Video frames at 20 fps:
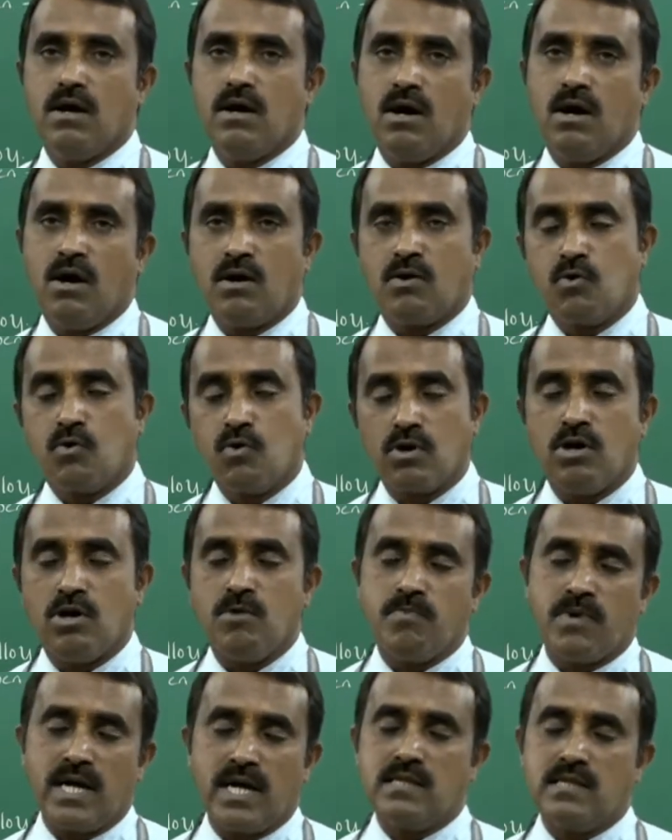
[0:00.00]
or two
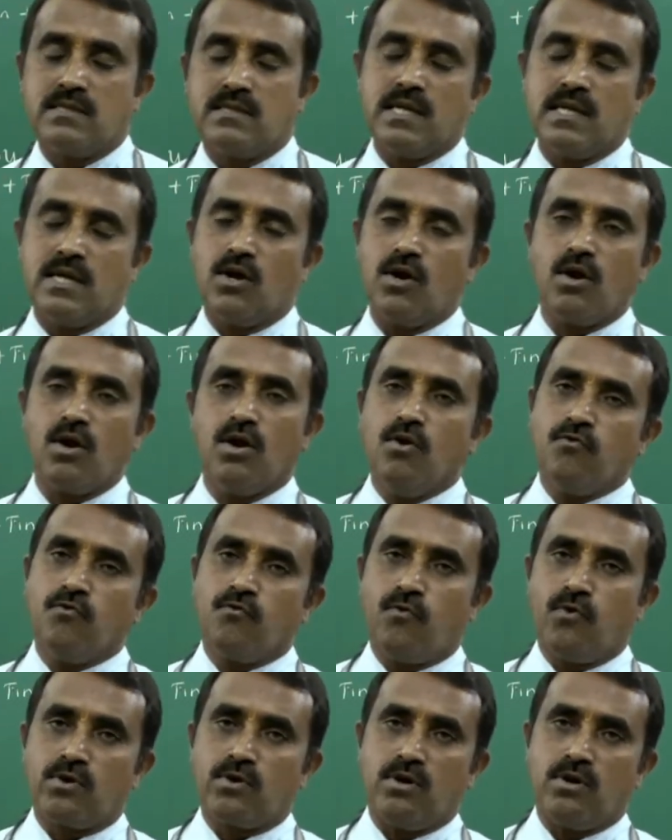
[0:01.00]
component, three or
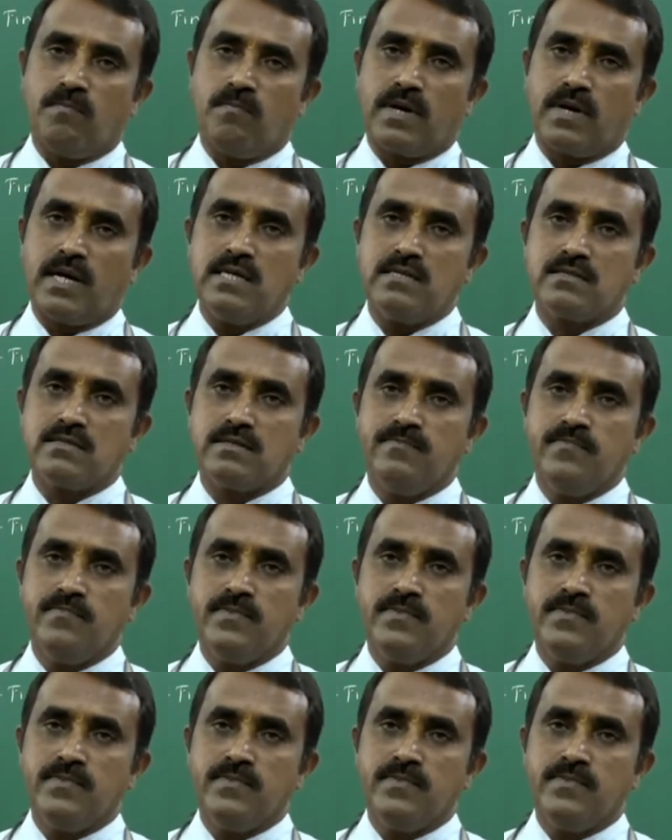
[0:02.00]
four components.